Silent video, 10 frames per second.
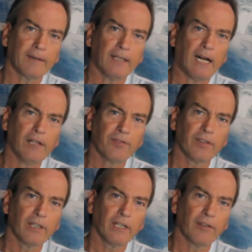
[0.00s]

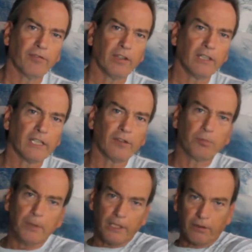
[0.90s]
diving, and it felt like his
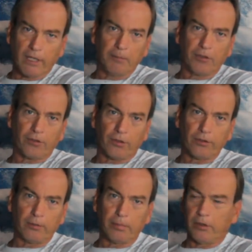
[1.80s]
buddy grabbed his
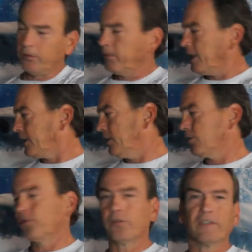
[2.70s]
shoulder and pulled him back. He
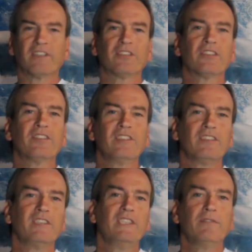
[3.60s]
looks over and there's a
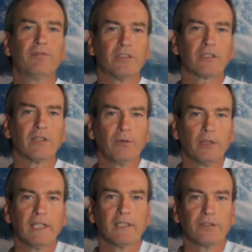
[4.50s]
16-foot great
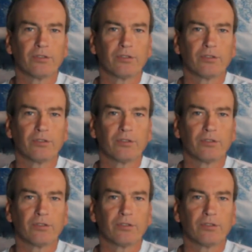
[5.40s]
white on his